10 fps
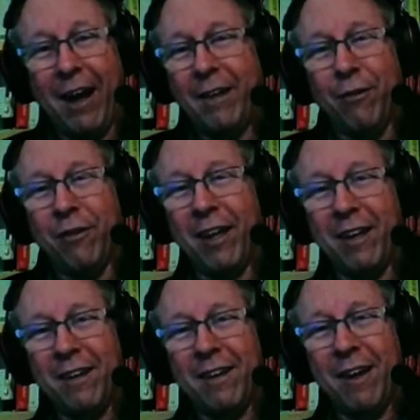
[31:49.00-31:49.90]
and I don't
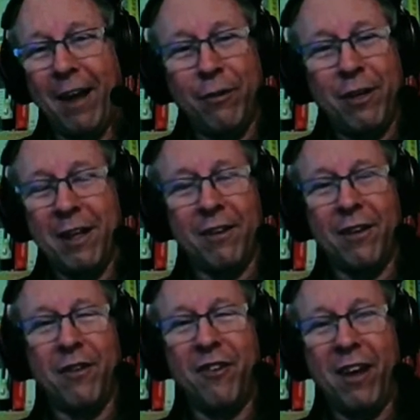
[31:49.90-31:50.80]
think I don't think that's
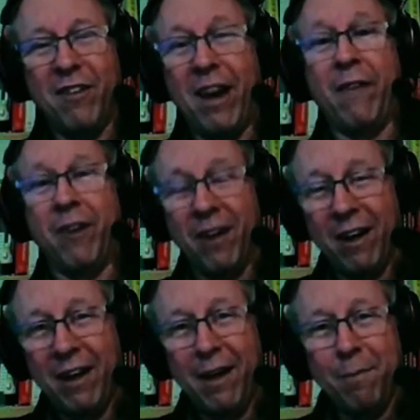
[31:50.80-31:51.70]
going to change ever,
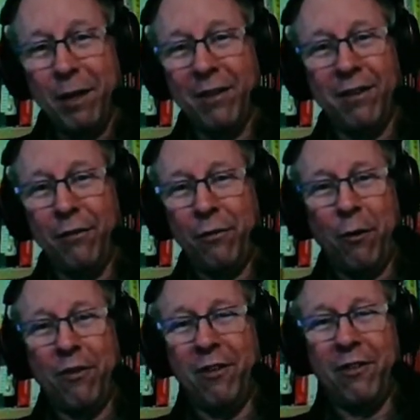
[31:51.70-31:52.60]
because these
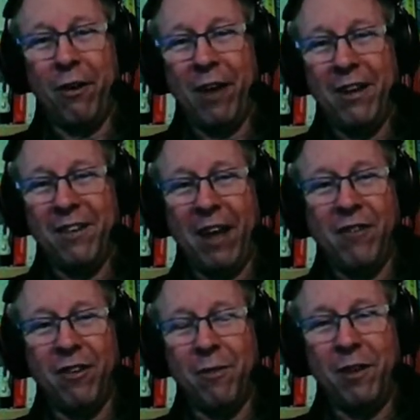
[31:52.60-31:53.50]
forces are in
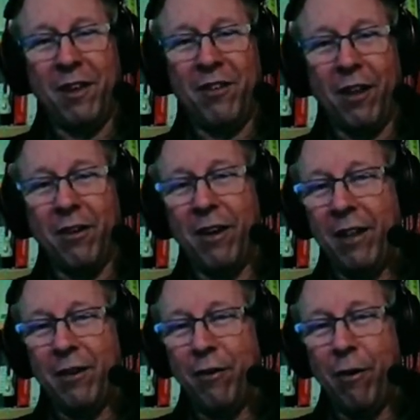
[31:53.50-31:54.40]
tension with each other,
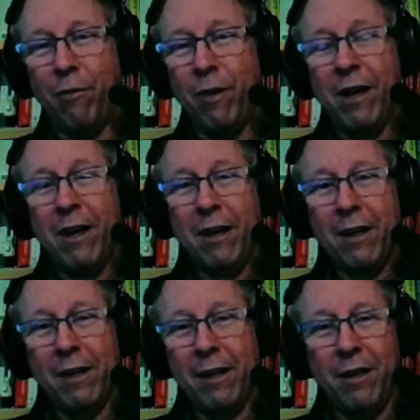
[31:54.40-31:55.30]
and there are no,
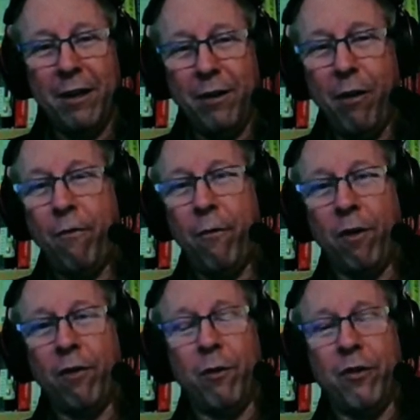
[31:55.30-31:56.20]
no
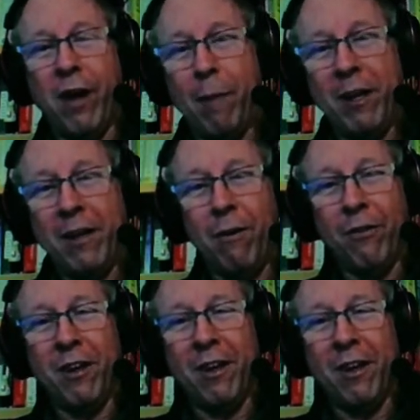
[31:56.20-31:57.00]
force will dominate all